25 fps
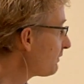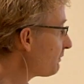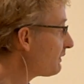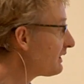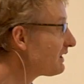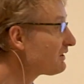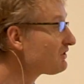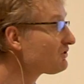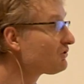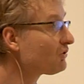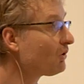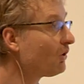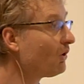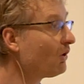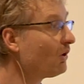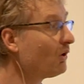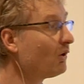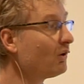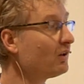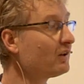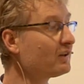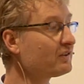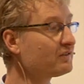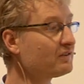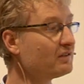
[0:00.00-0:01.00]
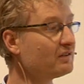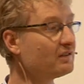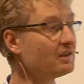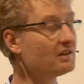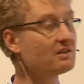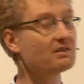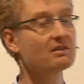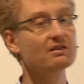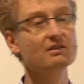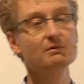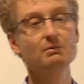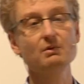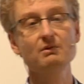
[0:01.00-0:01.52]
would be as tall as the
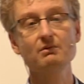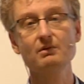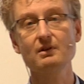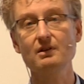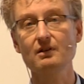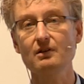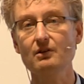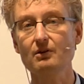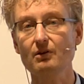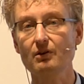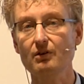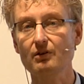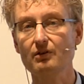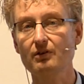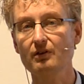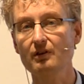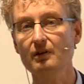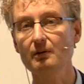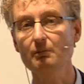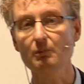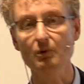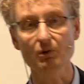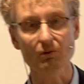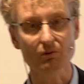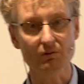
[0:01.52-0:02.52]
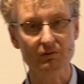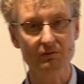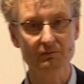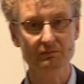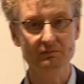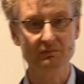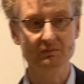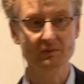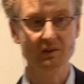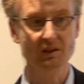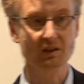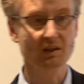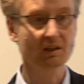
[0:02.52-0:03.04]
distance between the Earth and the Moon.
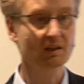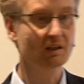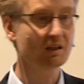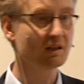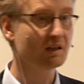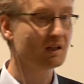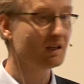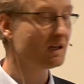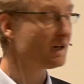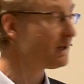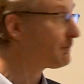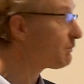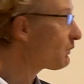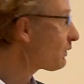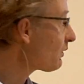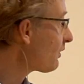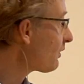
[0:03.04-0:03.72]
And